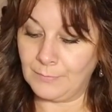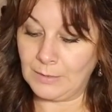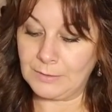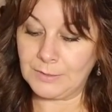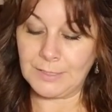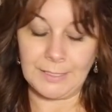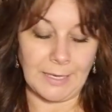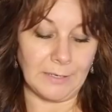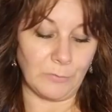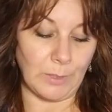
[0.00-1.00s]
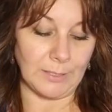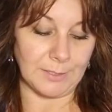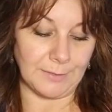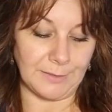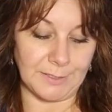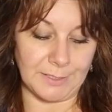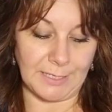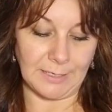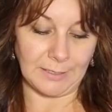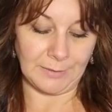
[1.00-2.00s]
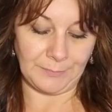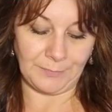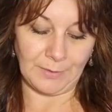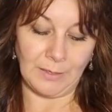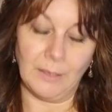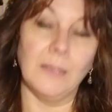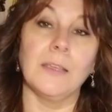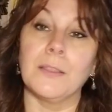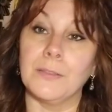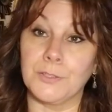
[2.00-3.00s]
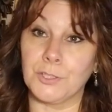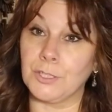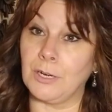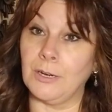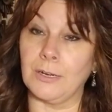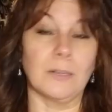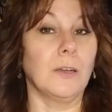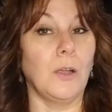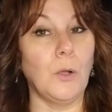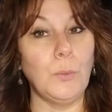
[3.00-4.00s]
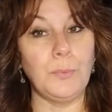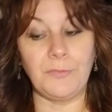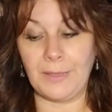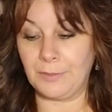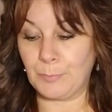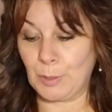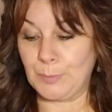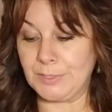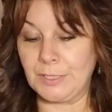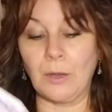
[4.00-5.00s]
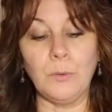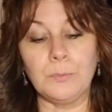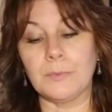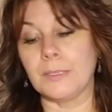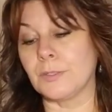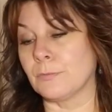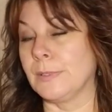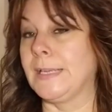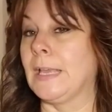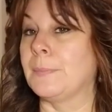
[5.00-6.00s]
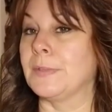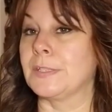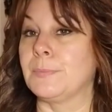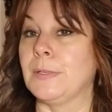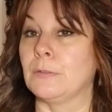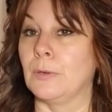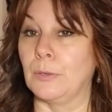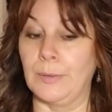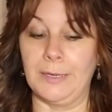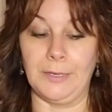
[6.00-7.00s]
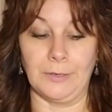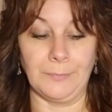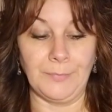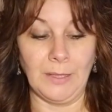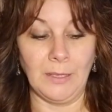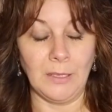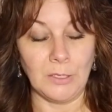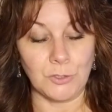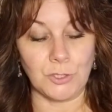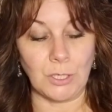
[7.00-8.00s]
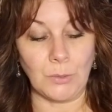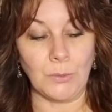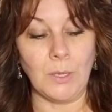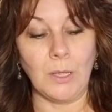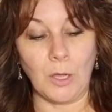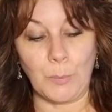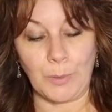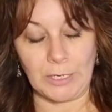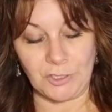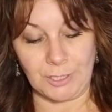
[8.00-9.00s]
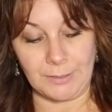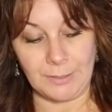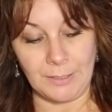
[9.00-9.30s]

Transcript: It's the Nine of Wands in this deck. The Star. Hope, faith, purpose, and... Oh, let's recap this middle row right here. So, oppression.